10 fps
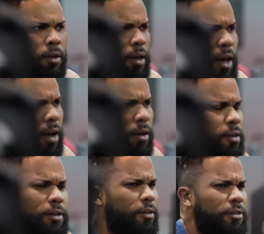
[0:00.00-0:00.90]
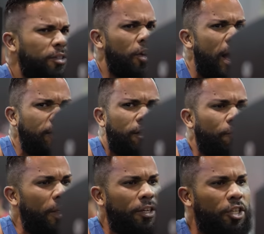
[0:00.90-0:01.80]
tendon yeah. yeah they're asking
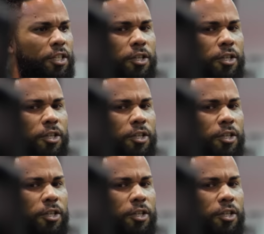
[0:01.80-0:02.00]
for that shit to